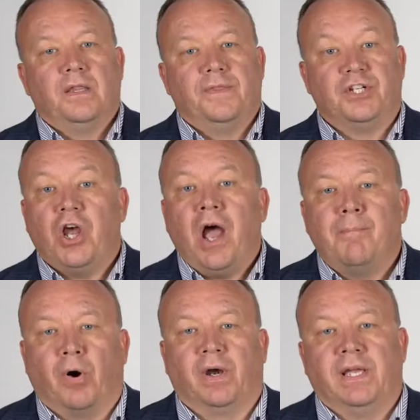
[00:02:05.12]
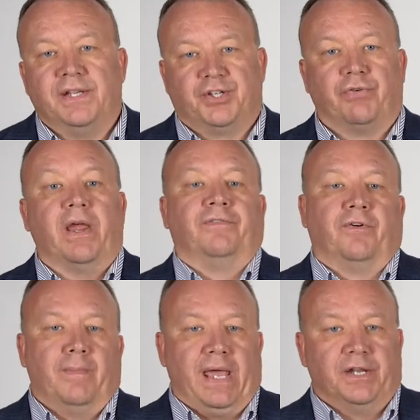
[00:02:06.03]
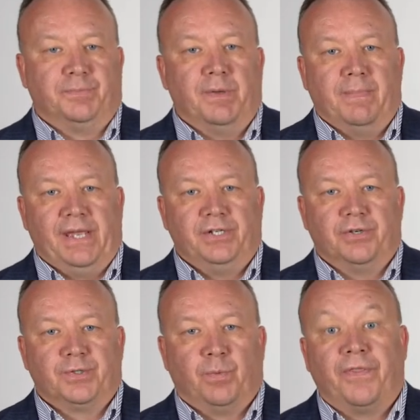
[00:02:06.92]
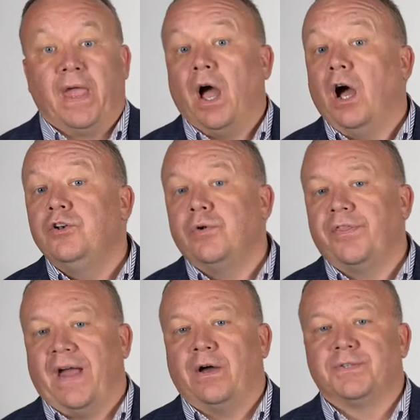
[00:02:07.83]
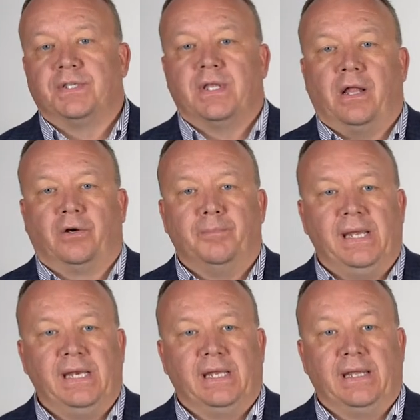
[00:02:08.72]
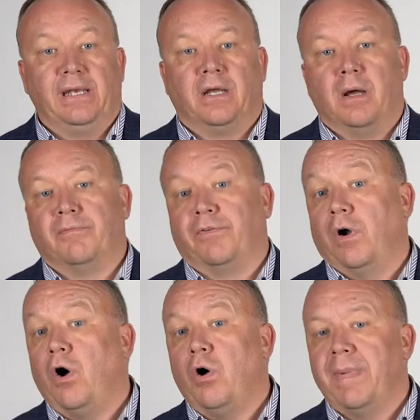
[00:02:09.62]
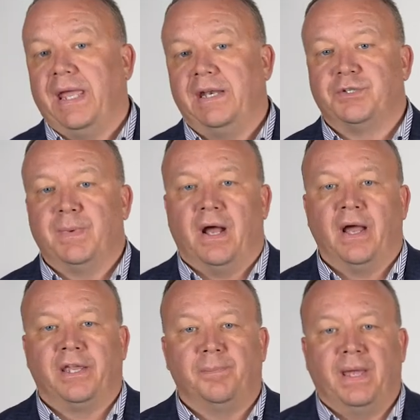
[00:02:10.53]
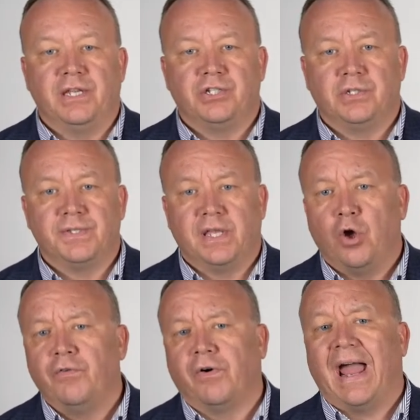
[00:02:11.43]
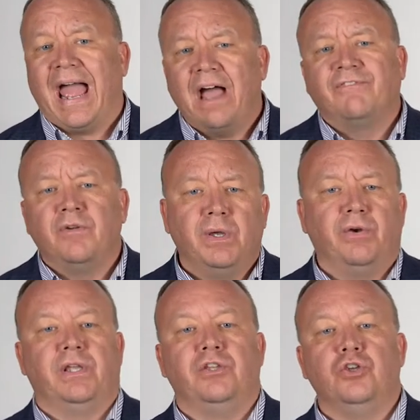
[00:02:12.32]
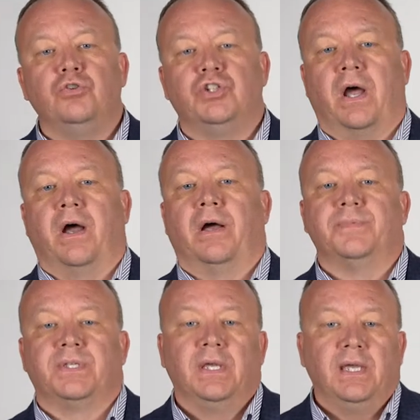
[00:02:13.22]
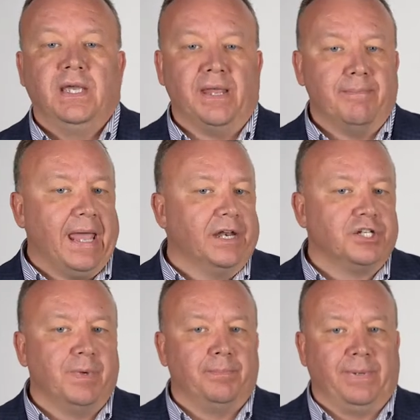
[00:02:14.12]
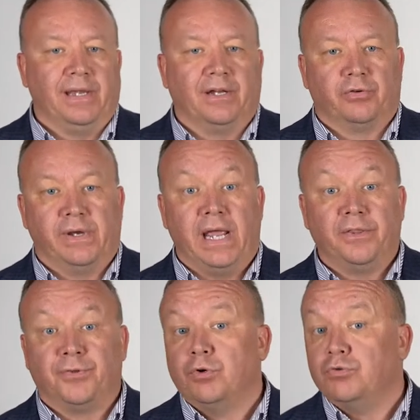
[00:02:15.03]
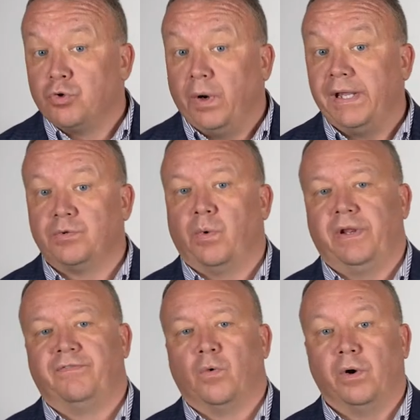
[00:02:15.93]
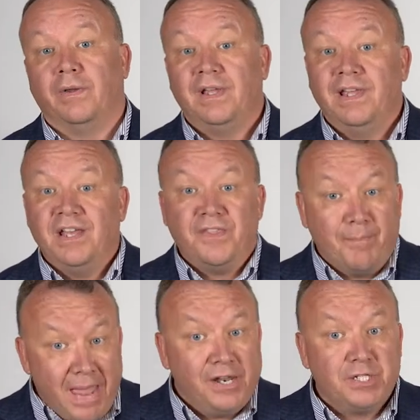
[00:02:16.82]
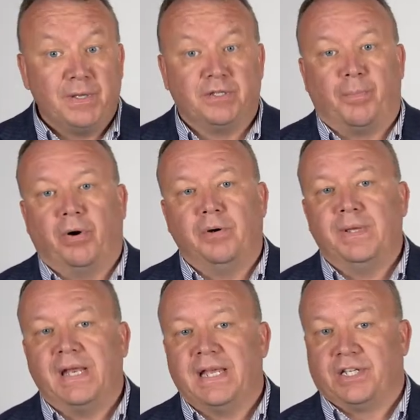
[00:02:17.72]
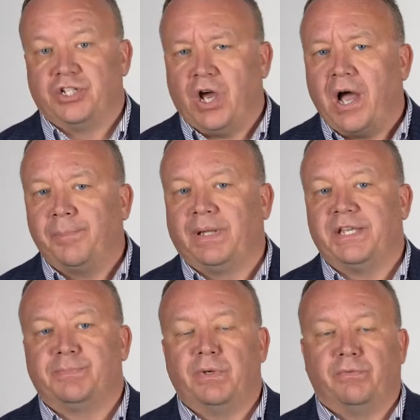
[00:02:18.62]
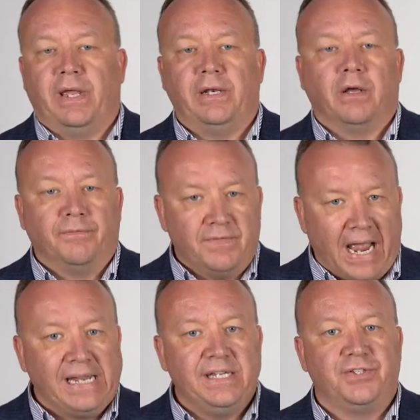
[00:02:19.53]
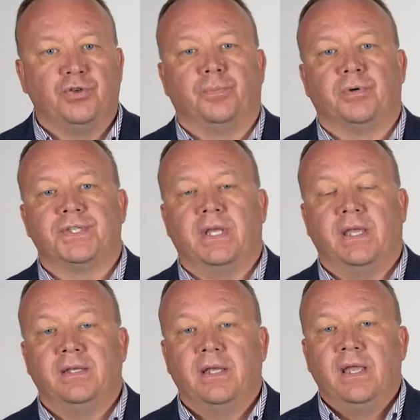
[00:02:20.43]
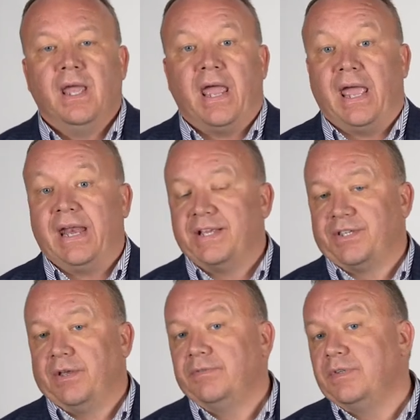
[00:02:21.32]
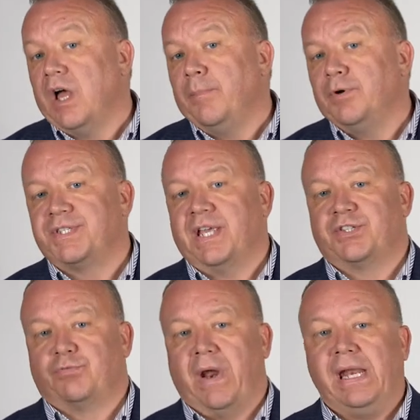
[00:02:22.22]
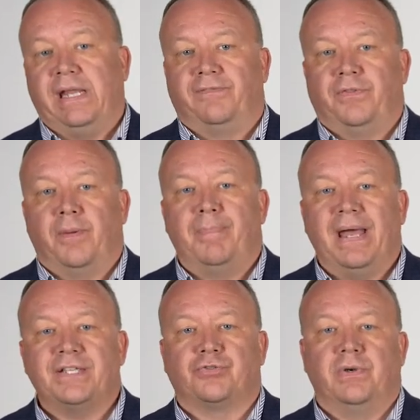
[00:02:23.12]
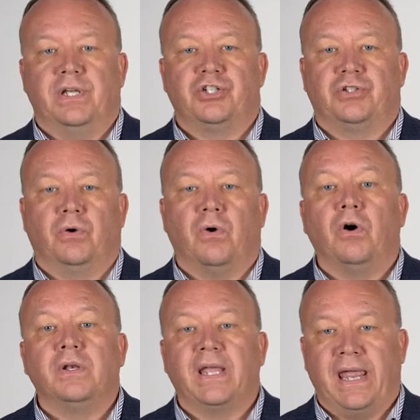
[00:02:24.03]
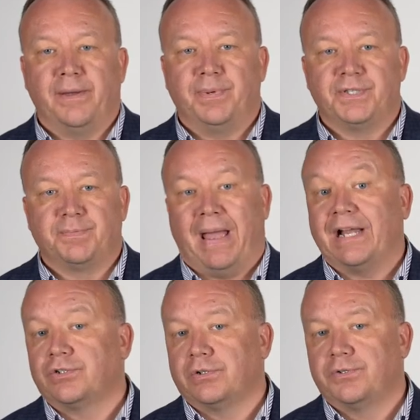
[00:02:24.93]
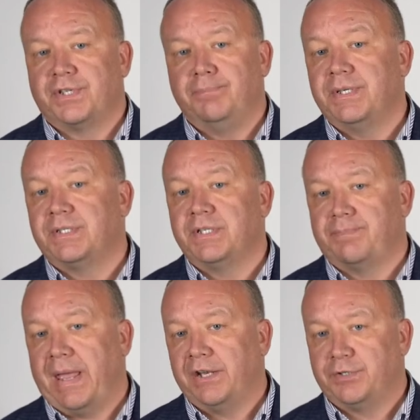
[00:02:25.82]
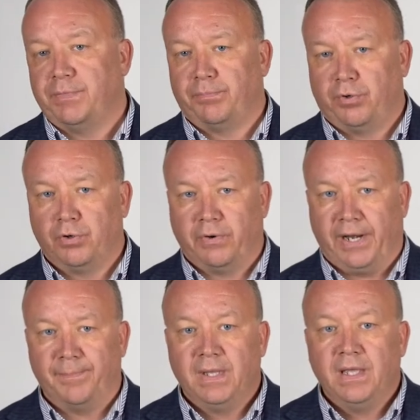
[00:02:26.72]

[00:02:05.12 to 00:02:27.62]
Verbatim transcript: The job market is great for management majors, with a $100,000 median income for all management occupations and over 500,000 new jobs in management being created through 2024. The Management Department has a job placement rate of 92% and has a #6 rating for the best traditional on-campus bachelor's in business management program.